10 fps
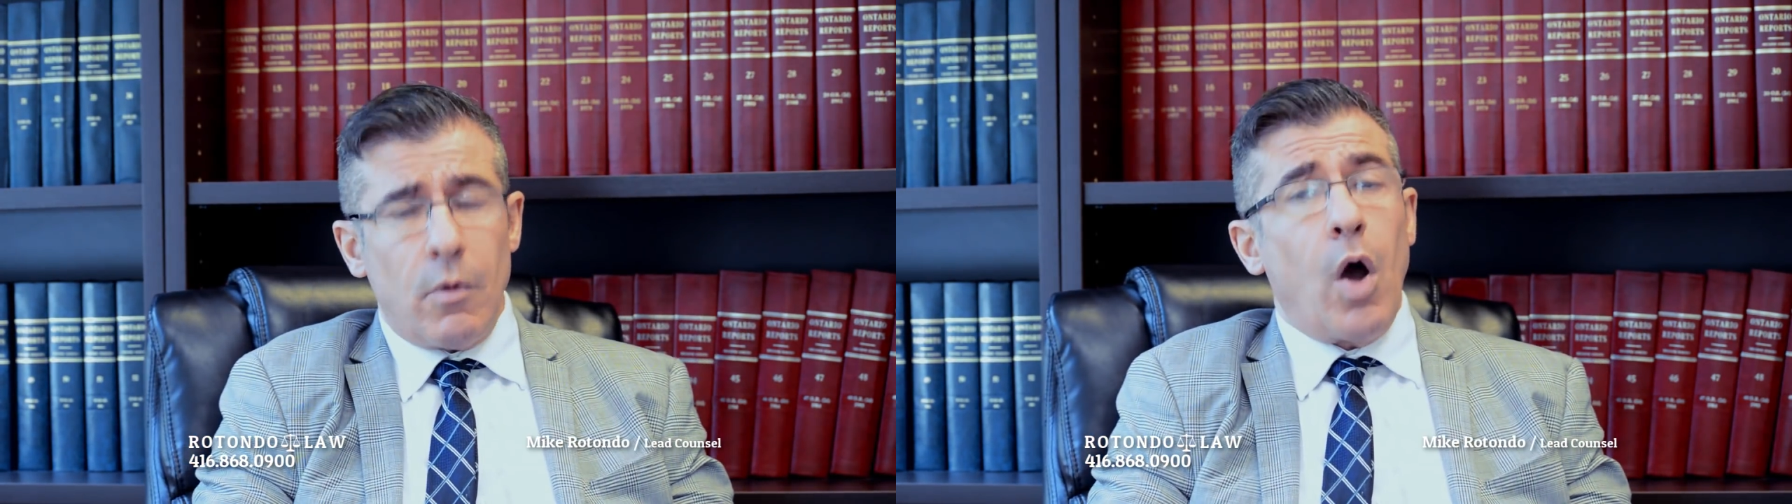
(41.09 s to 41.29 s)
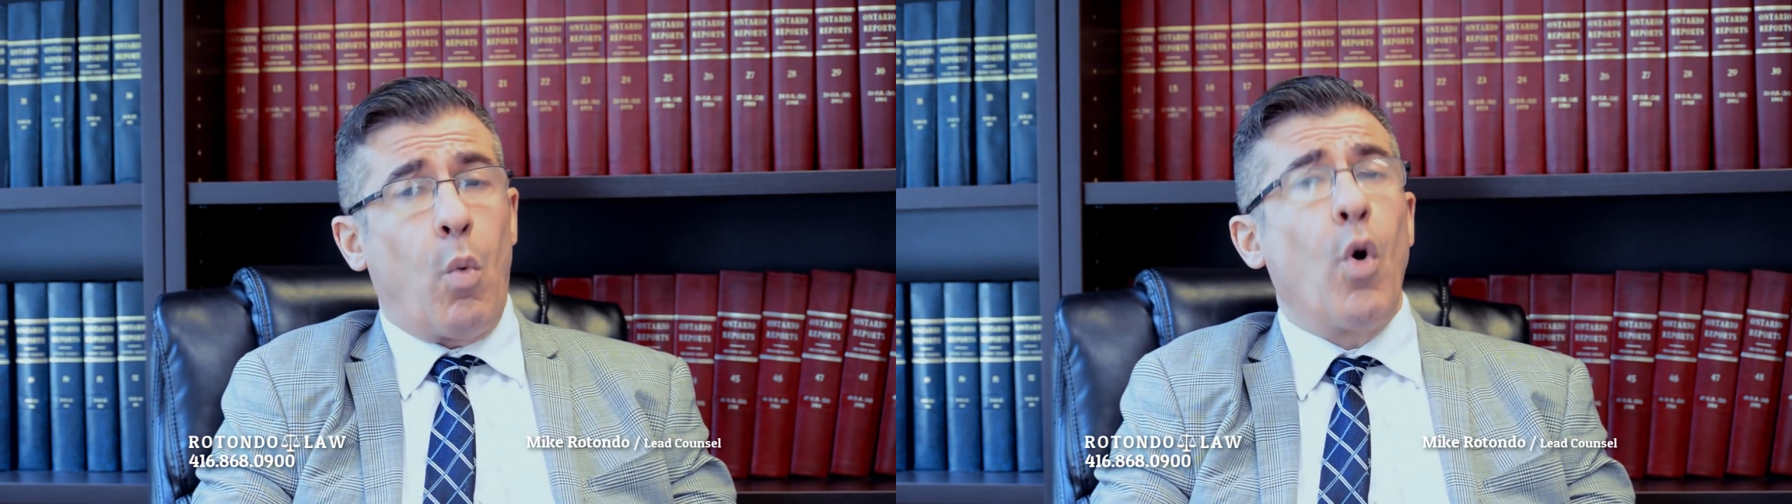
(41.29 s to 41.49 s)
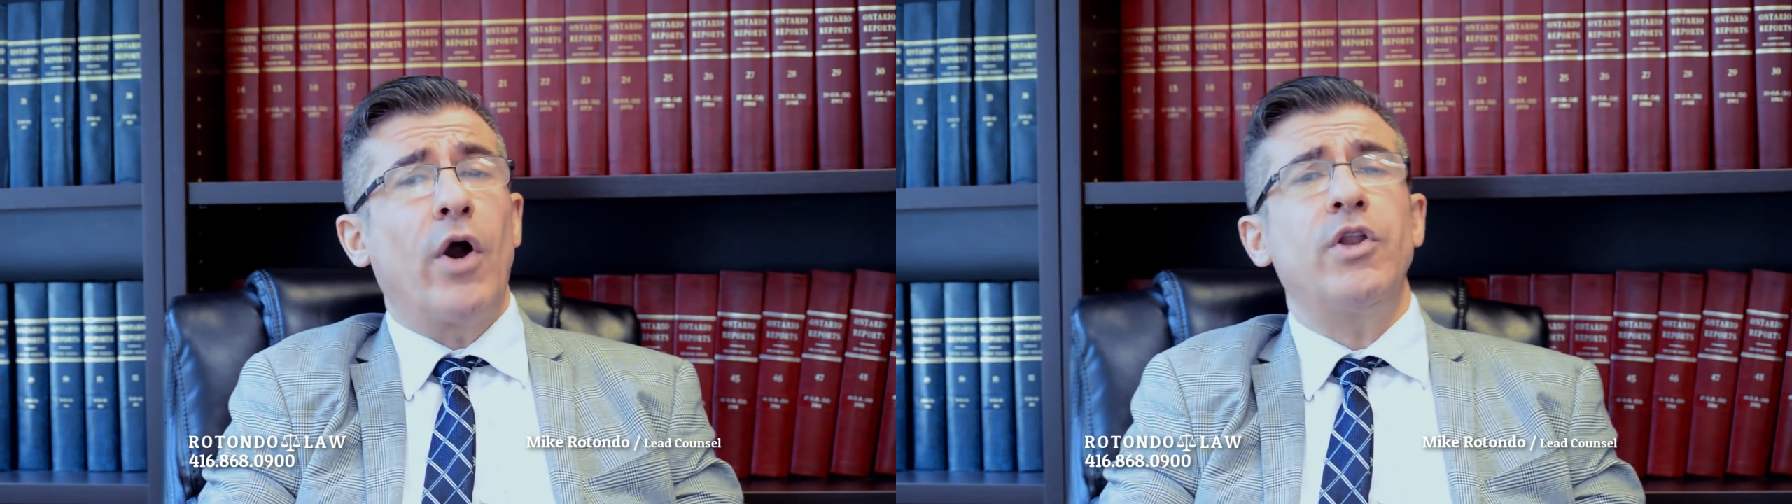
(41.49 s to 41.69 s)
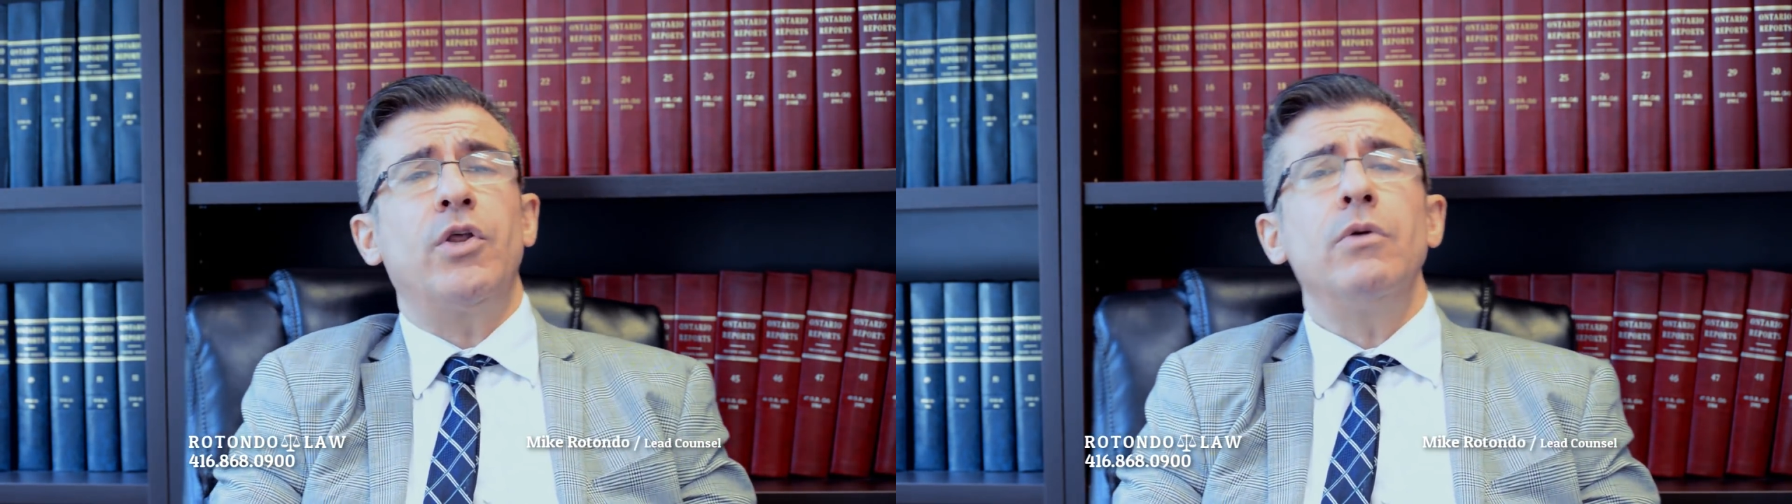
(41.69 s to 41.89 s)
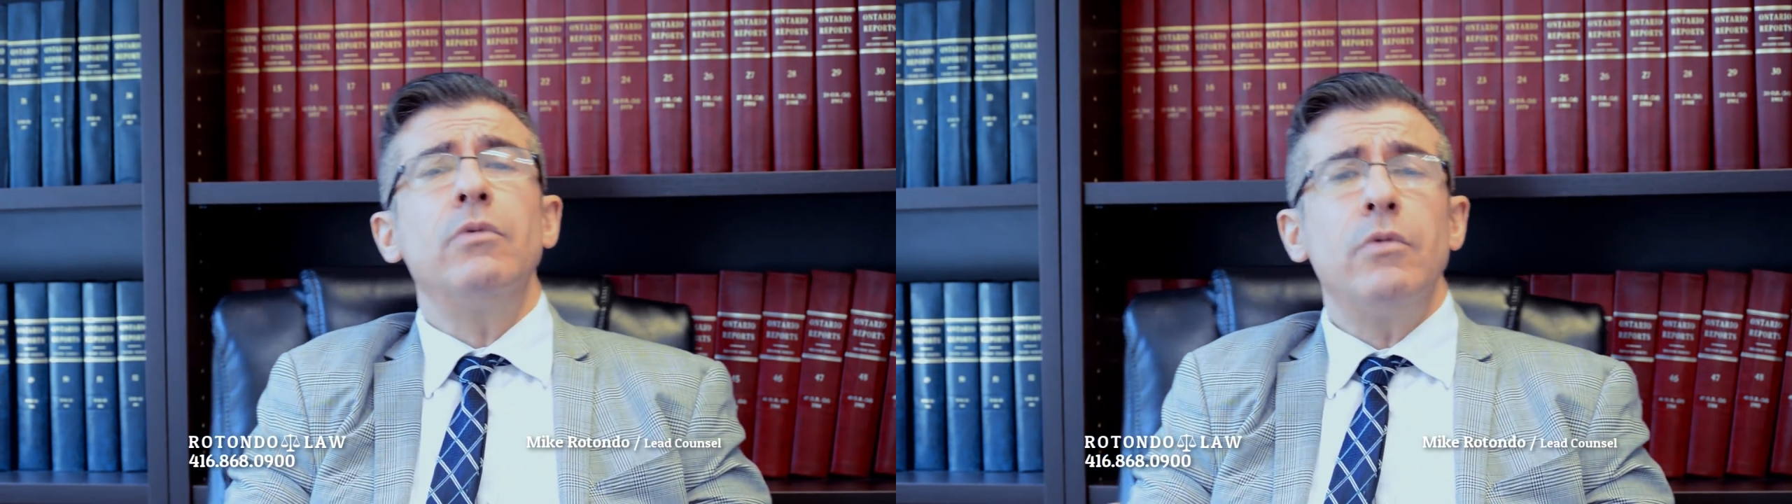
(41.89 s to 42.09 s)
award
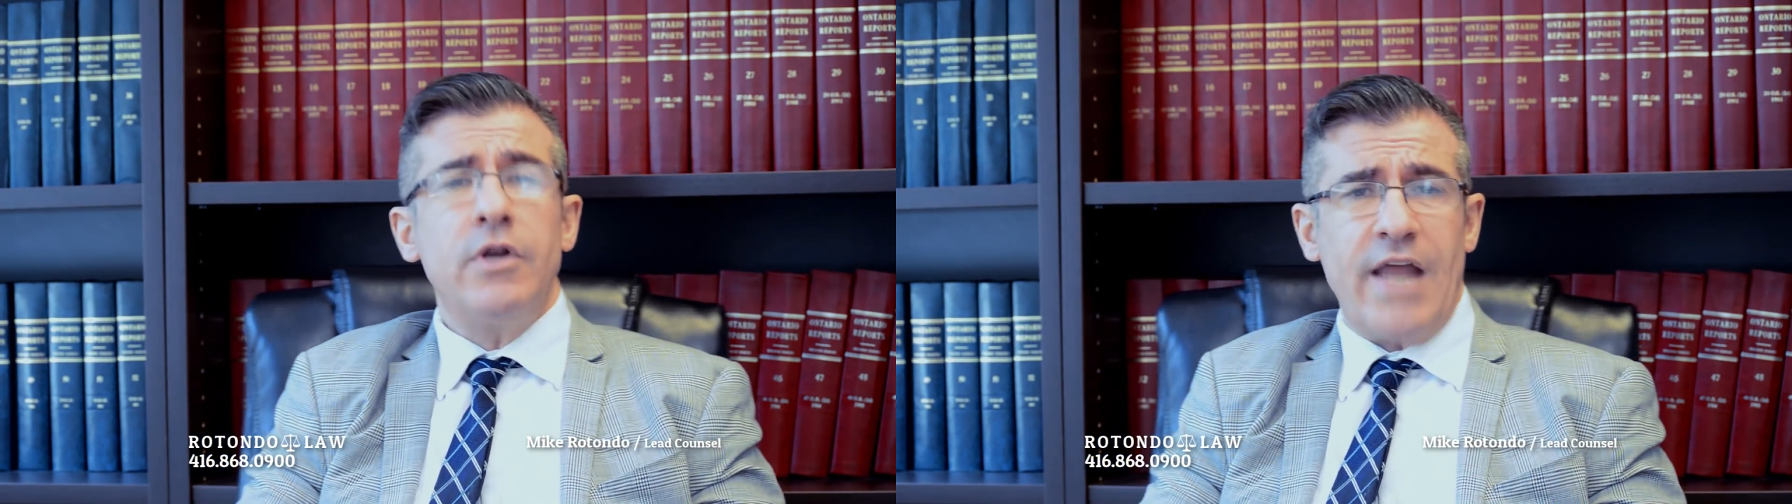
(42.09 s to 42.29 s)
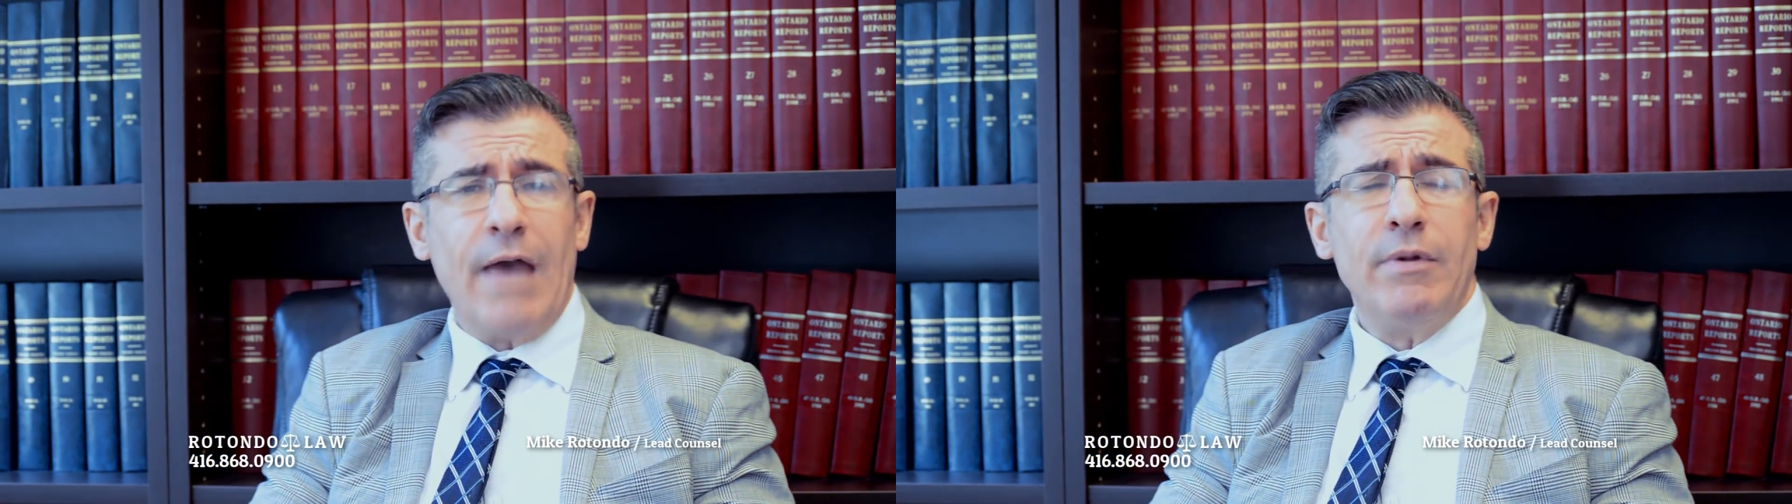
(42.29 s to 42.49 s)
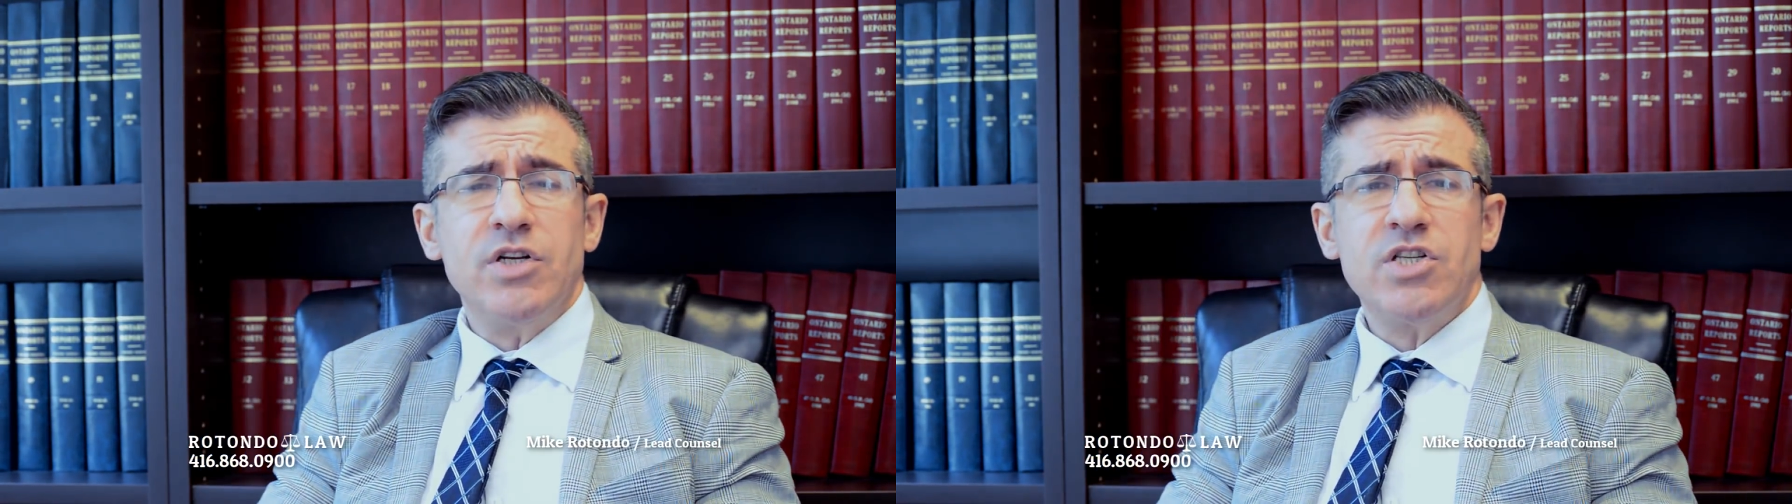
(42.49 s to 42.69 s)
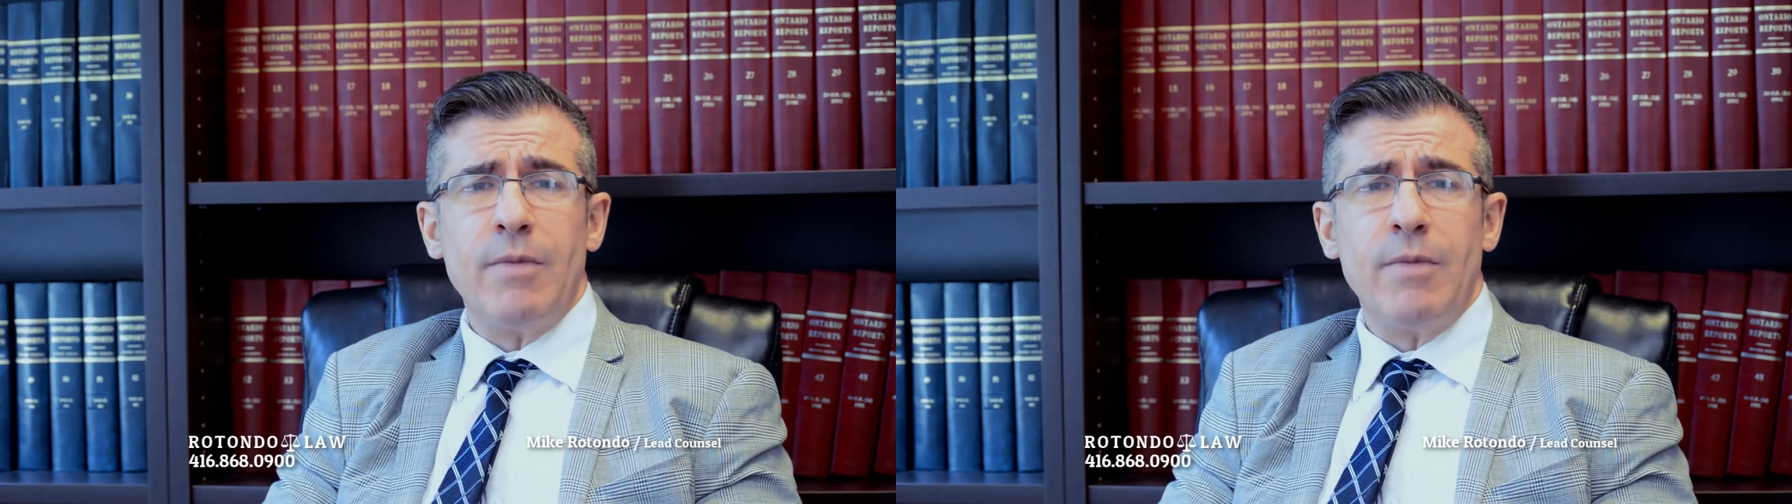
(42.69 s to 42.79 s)
you damages.